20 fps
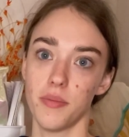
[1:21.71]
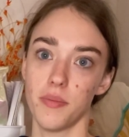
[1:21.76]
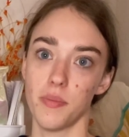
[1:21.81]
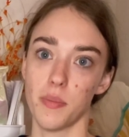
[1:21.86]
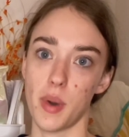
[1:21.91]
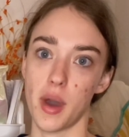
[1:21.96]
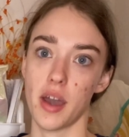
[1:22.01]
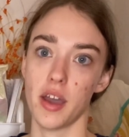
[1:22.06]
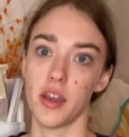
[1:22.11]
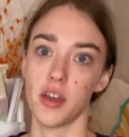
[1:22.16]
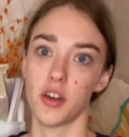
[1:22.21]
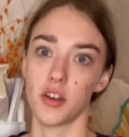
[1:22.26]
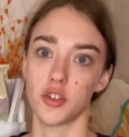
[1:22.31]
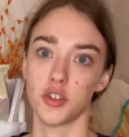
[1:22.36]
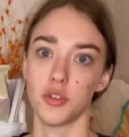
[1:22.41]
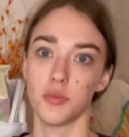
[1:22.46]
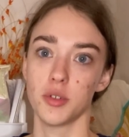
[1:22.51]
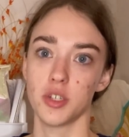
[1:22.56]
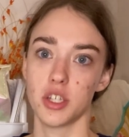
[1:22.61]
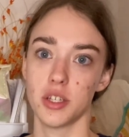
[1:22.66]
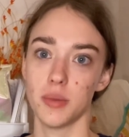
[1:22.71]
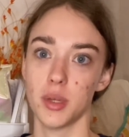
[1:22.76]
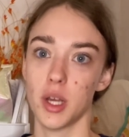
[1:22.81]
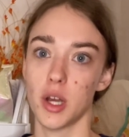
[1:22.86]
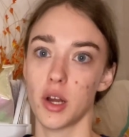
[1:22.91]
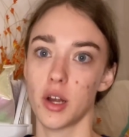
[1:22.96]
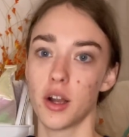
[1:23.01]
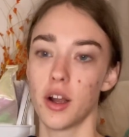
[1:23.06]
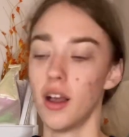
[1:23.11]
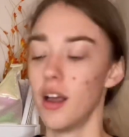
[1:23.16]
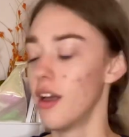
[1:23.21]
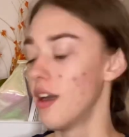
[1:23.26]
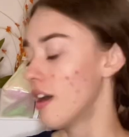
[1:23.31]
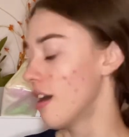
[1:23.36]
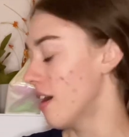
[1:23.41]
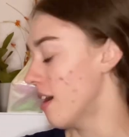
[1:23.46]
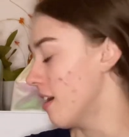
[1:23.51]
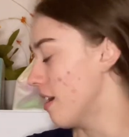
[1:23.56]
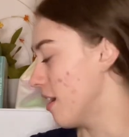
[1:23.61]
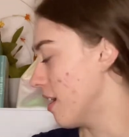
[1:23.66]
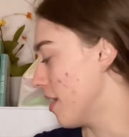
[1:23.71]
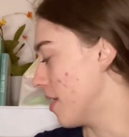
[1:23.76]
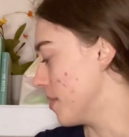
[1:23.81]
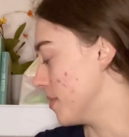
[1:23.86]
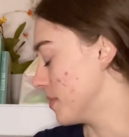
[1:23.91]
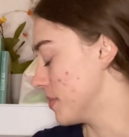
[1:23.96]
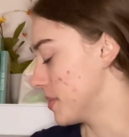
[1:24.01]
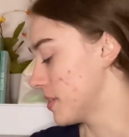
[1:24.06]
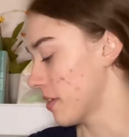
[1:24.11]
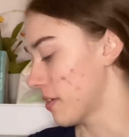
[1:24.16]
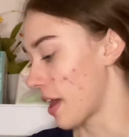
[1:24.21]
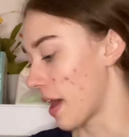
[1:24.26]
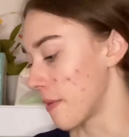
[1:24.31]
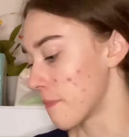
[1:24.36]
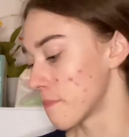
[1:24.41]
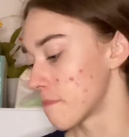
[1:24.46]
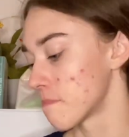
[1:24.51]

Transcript: my October TBR. So yeah.